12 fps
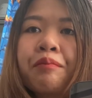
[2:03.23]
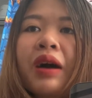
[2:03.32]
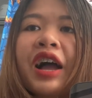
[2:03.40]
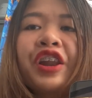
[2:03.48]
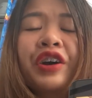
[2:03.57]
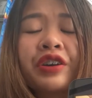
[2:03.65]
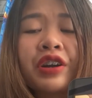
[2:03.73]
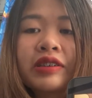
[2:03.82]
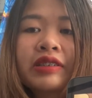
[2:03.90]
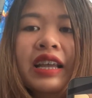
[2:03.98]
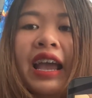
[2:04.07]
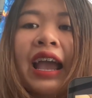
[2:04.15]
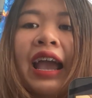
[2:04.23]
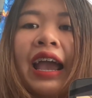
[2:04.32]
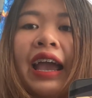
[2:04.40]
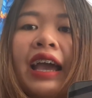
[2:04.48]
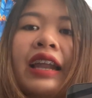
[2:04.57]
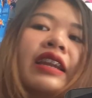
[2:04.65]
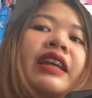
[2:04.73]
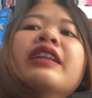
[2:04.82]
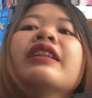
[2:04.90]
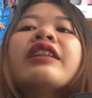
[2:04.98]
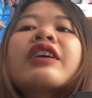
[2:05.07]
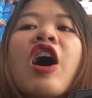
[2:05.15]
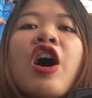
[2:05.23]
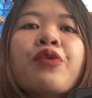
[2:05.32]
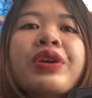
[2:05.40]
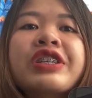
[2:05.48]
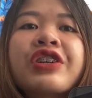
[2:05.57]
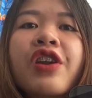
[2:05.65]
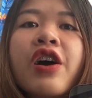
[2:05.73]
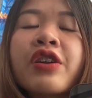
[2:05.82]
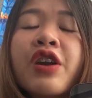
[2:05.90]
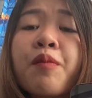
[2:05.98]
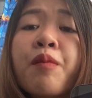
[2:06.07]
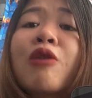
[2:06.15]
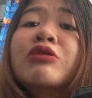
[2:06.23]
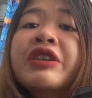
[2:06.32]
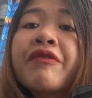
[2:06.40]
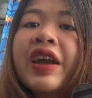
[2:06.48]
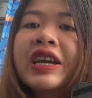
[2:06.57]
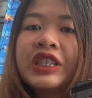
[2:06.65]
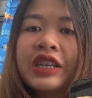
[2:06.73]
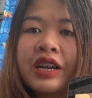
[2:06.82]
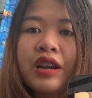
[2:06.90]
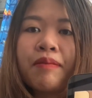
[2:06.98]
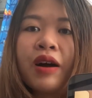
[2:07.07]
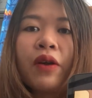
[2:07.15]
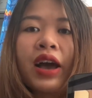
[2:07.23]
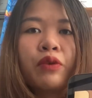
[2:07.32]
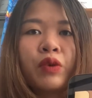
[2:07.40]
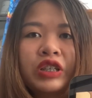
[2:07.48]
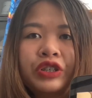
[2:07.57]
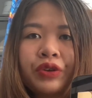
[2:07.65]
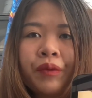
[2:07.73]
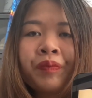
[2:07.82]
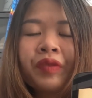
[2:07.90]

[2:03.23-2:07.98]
by learners, and it encourages learner motivation about language.